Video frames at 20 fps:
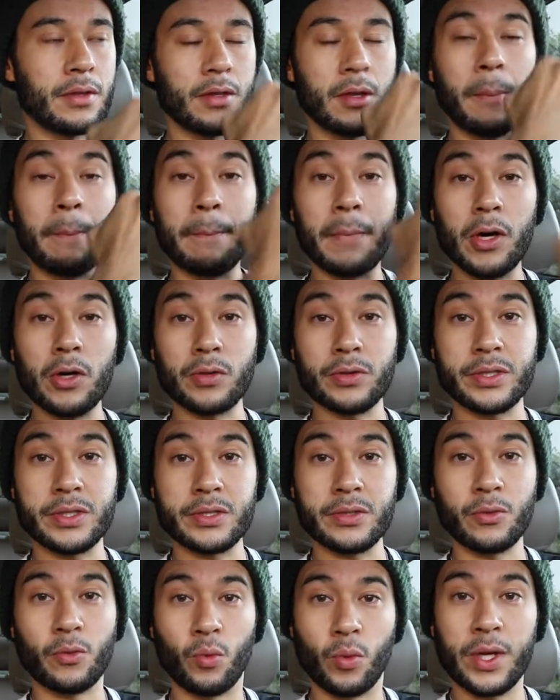the
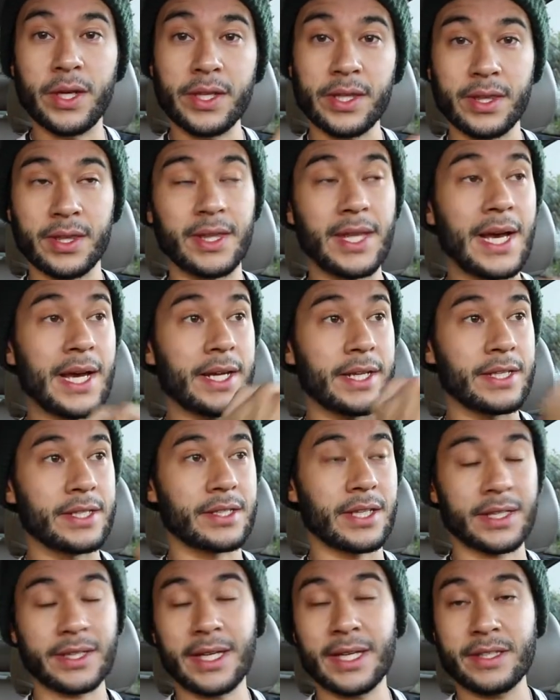most with that.
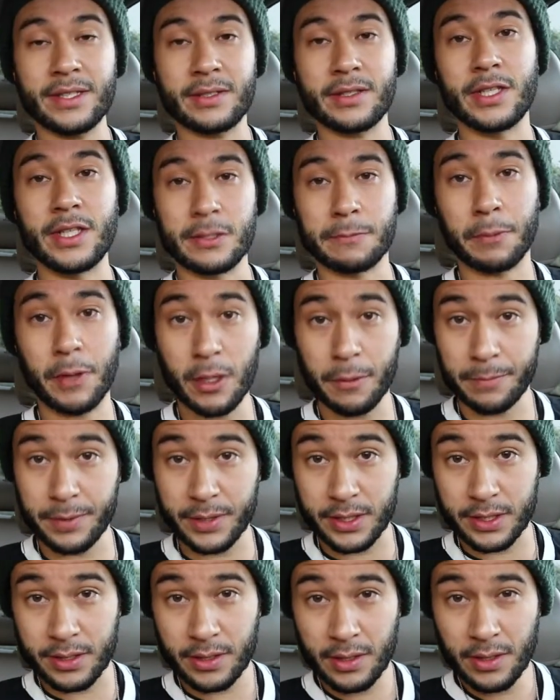He's like, that's his
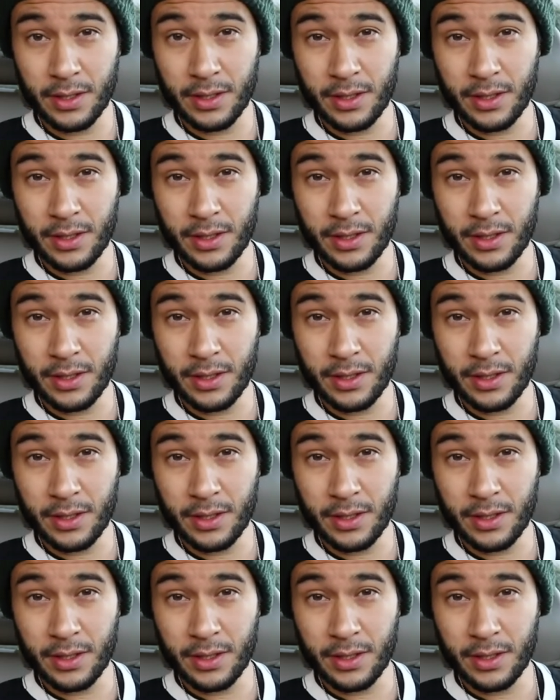purpose.